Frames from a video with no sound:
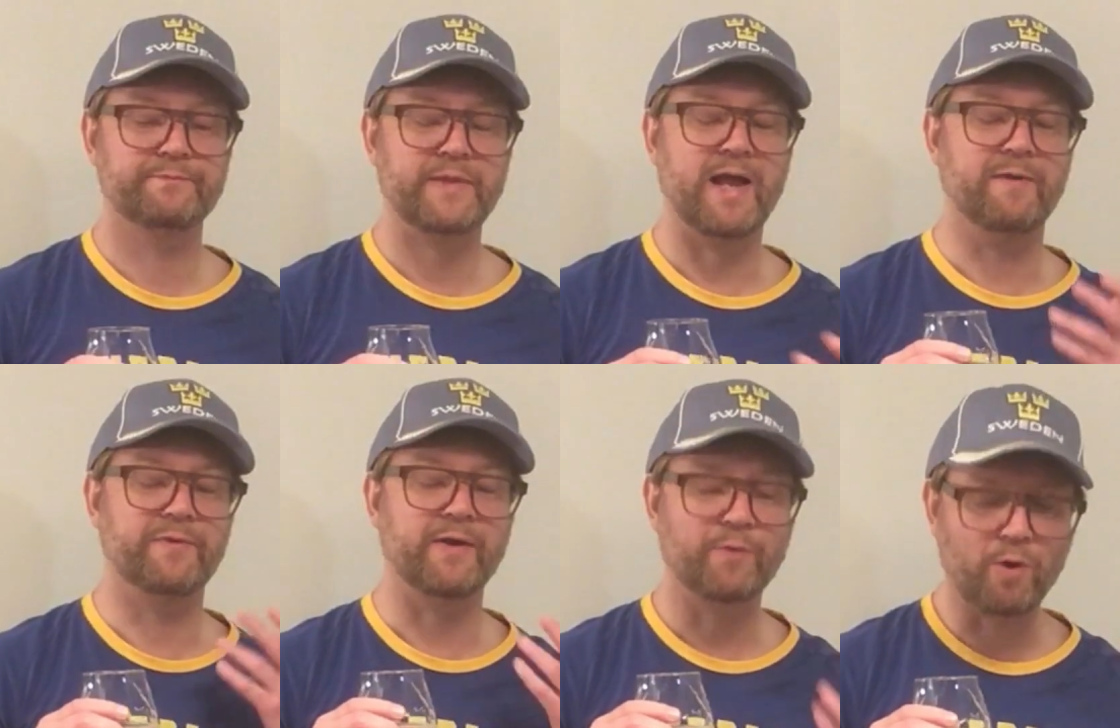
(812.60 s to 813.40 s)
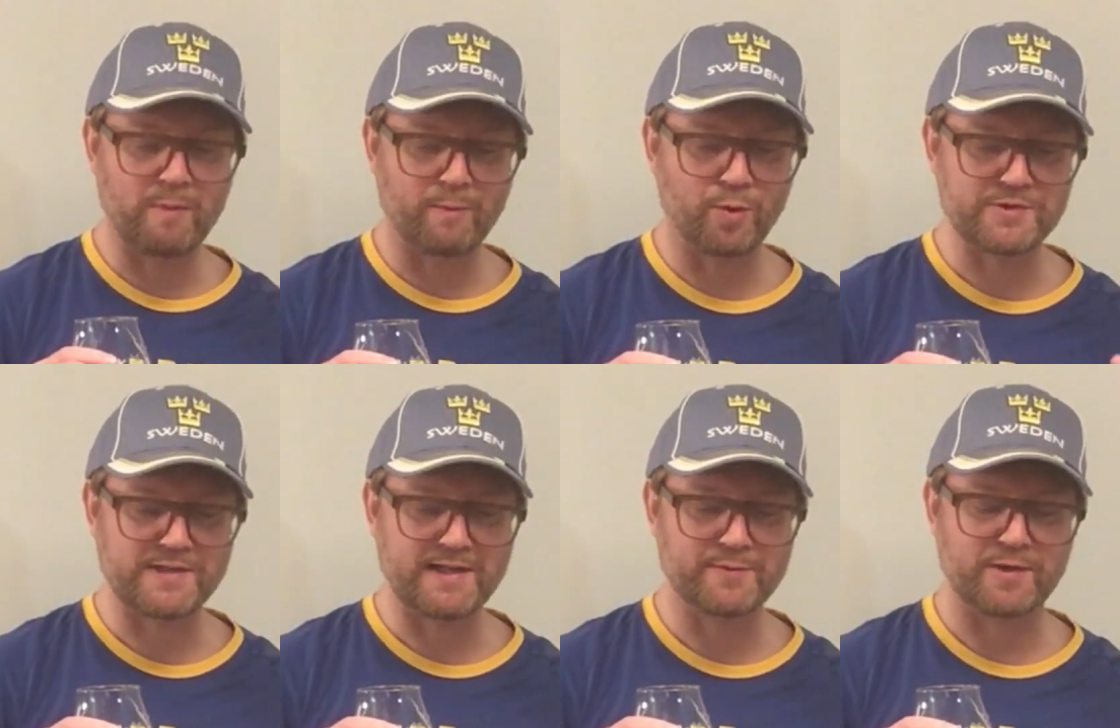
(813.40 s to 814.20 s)
Yeah, the aroma was
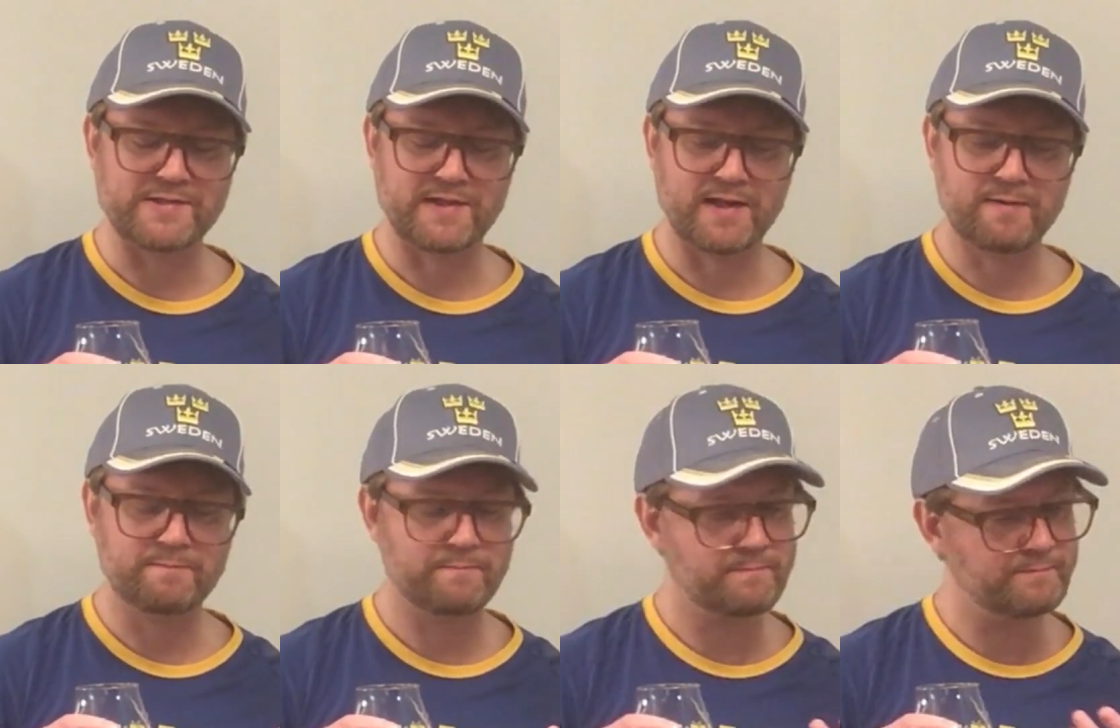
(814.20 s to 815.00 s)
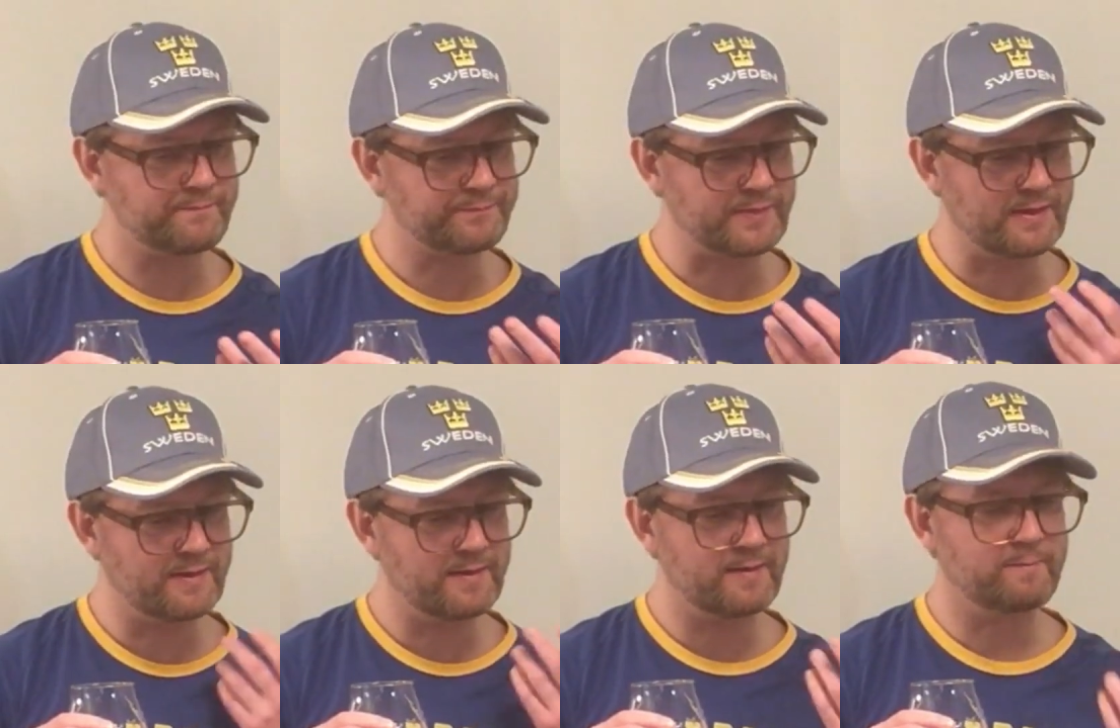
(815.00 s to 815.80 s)
interesting,
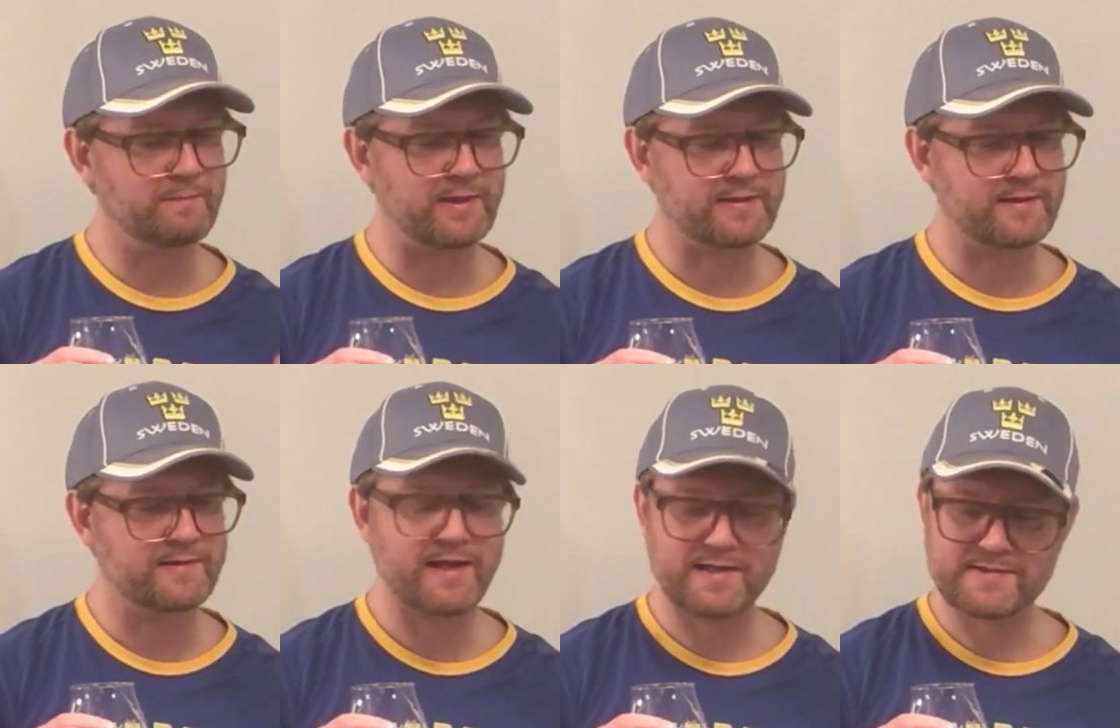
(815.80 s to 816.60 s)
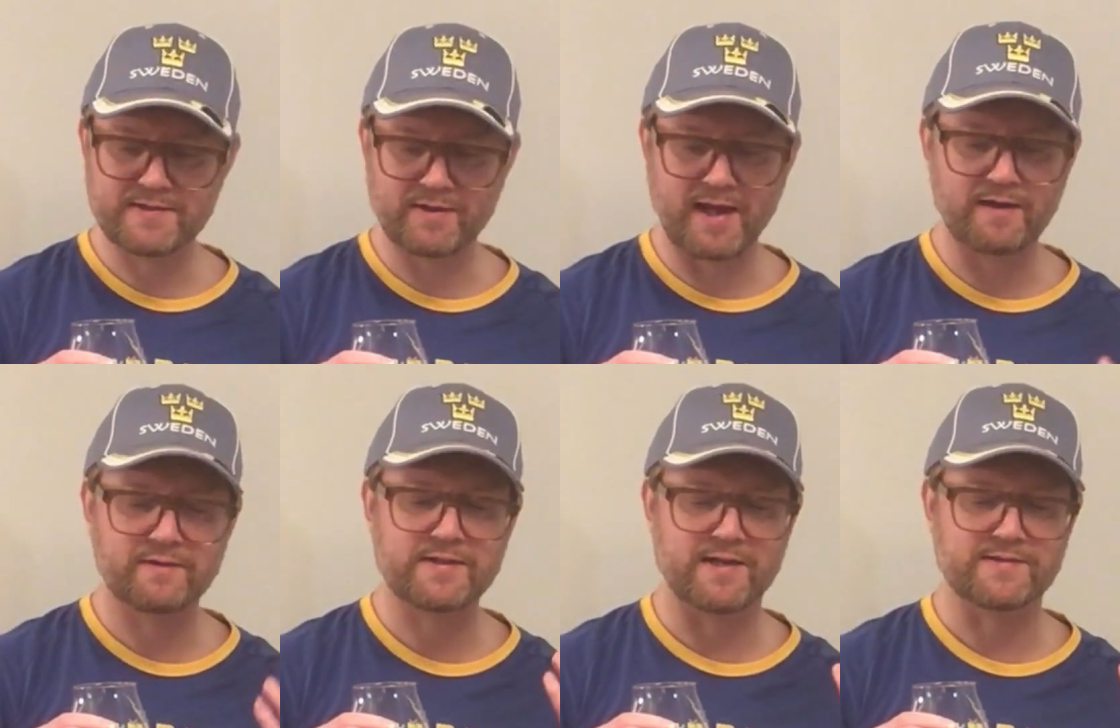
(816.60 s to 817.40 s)
but the taste
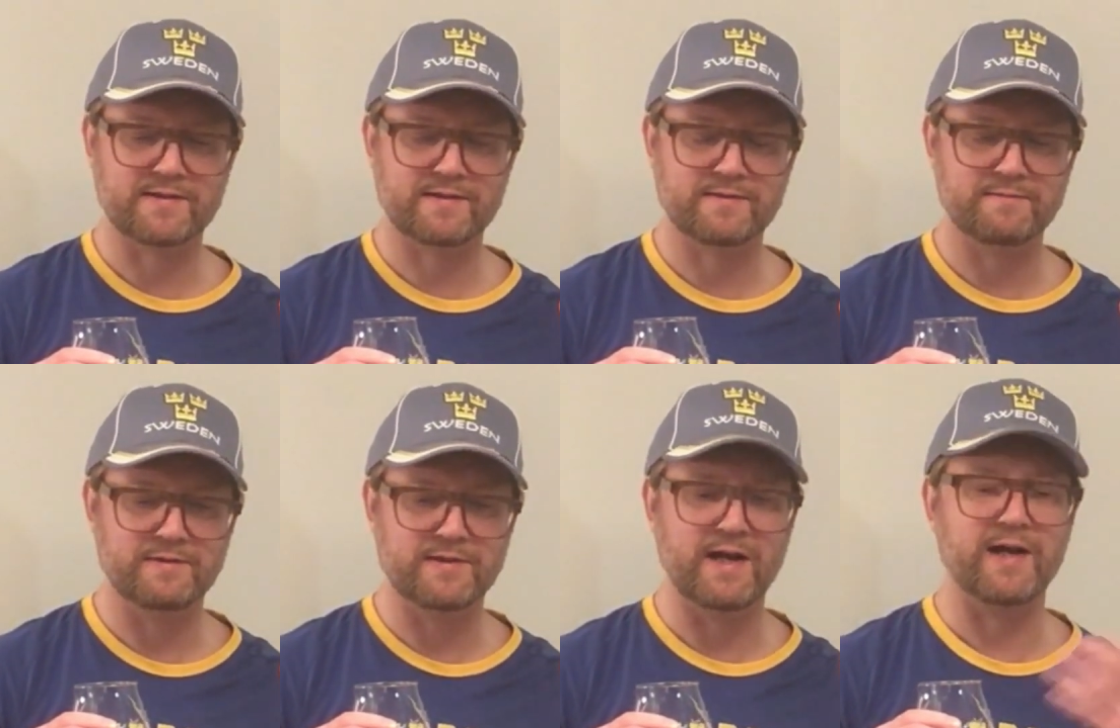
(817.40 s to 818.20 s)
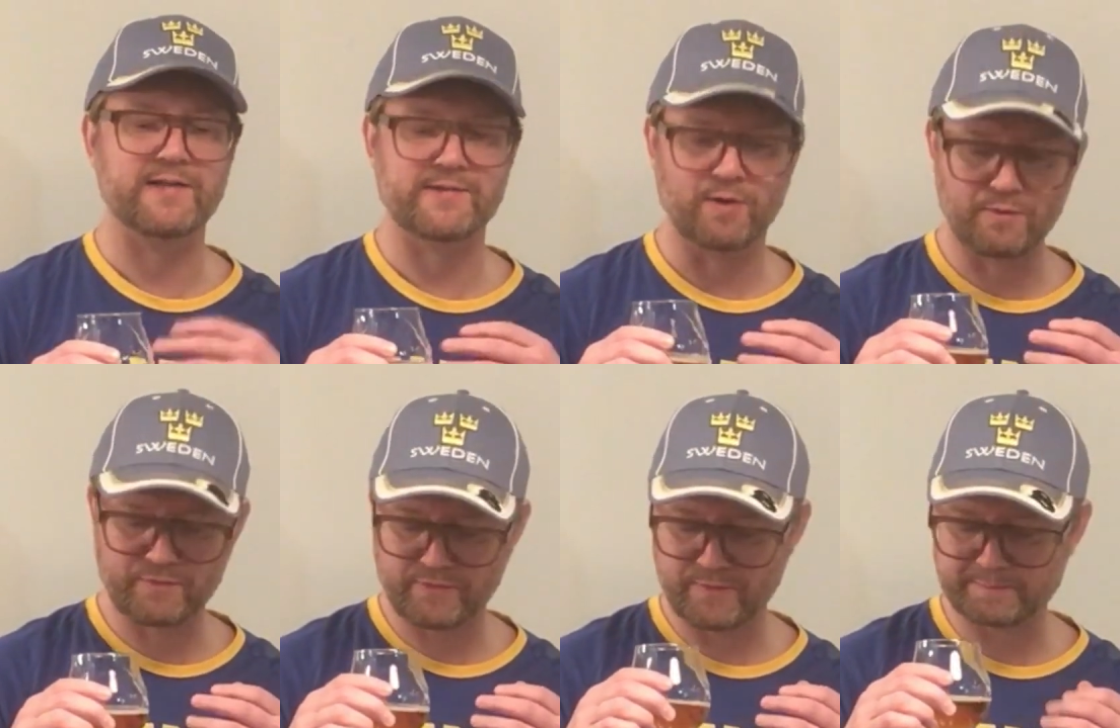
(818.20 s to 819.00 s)
again just dies off.